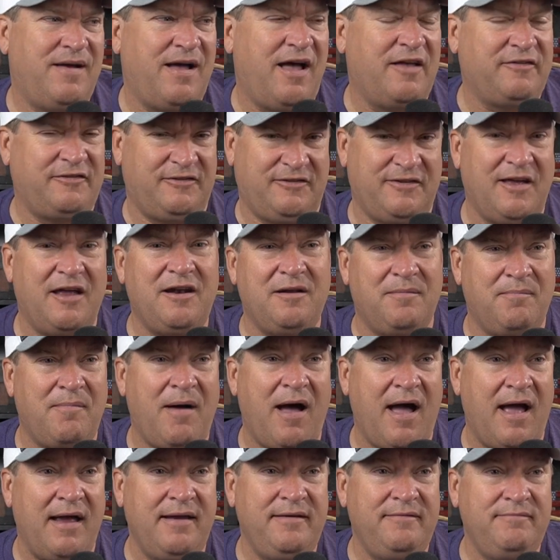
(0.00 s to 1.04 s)
a son of
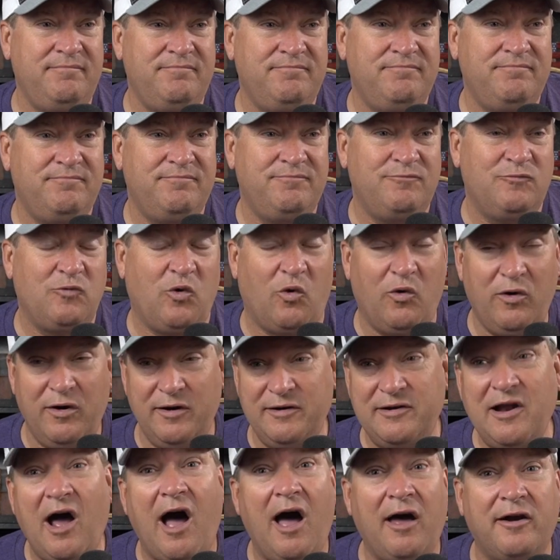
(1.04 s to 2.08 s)
mine or
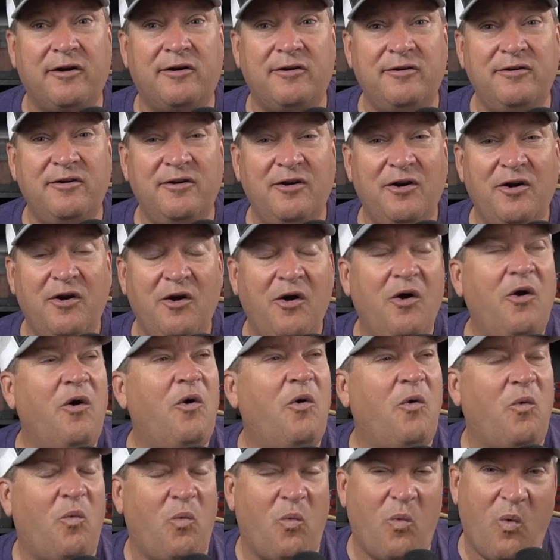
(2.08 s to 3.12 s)
a daughter
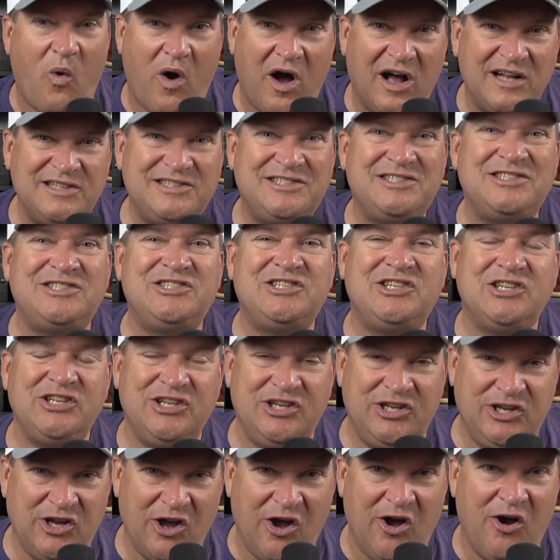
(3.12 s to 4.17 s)
wants to
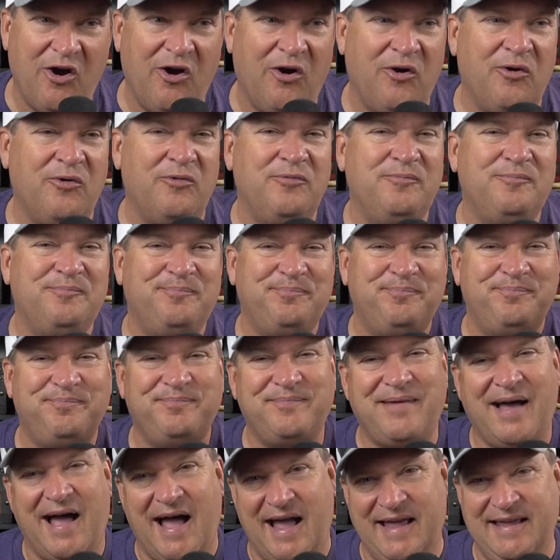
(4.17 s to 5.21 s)
go
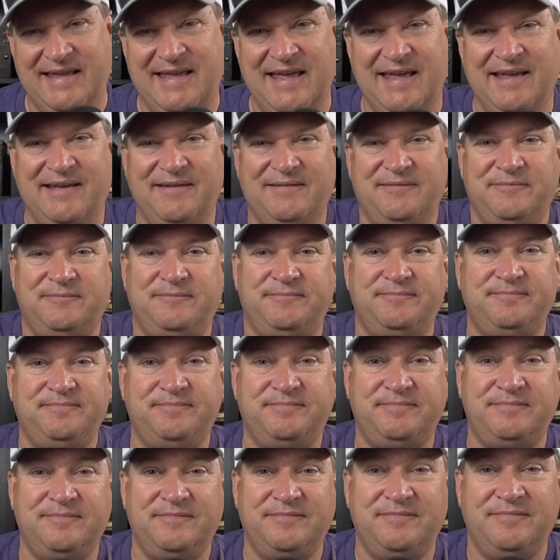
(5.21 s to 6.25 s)
hiking.
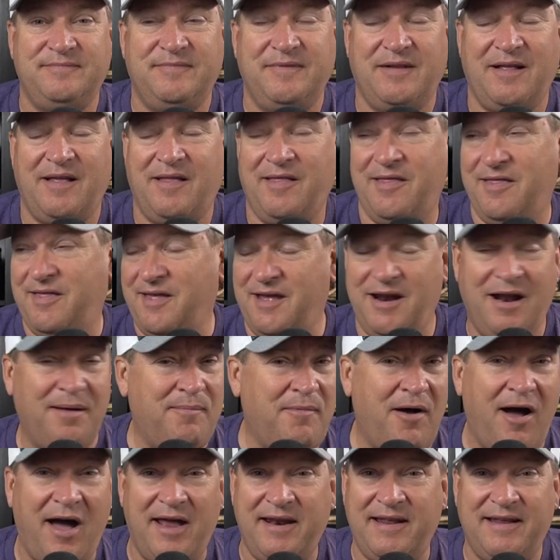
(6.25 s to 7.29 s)
Then
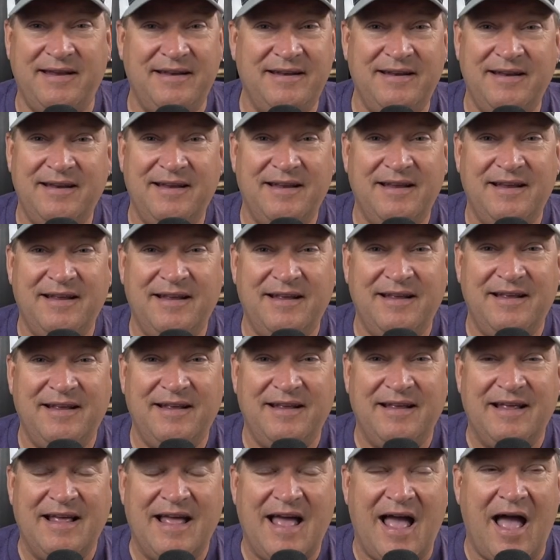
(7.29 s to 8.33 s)
I'm on it.
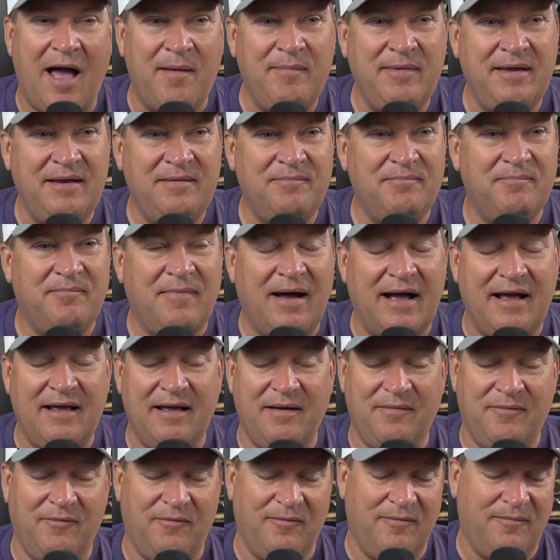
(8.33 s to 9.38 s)
I mean, my
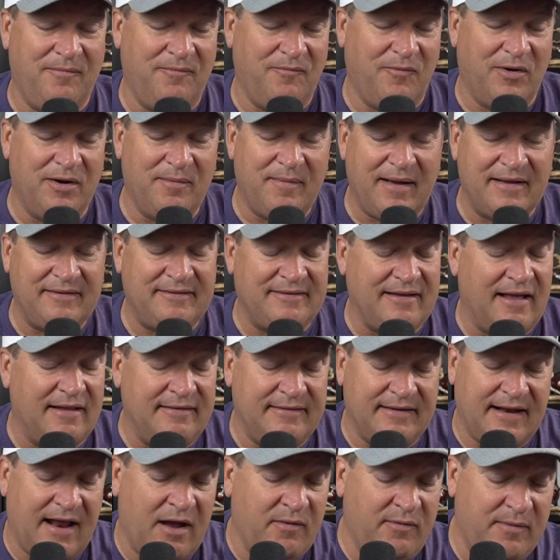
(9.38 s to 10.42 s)
one of my
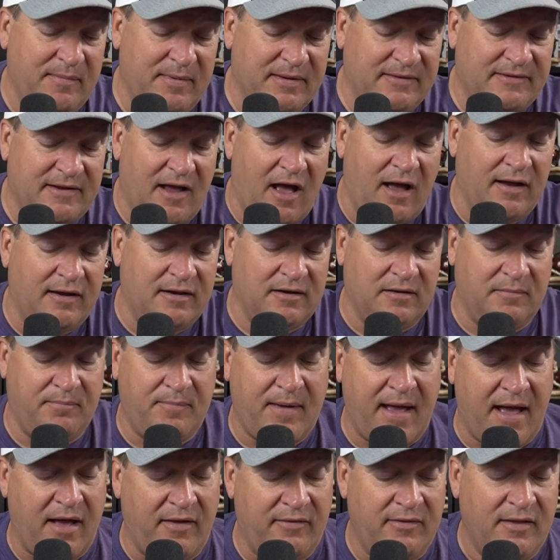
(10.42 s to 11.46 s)
sons and I, we've been talking
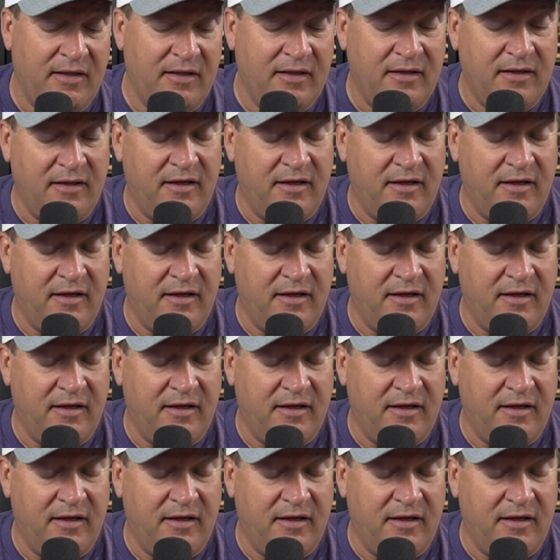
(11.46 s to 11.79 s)
about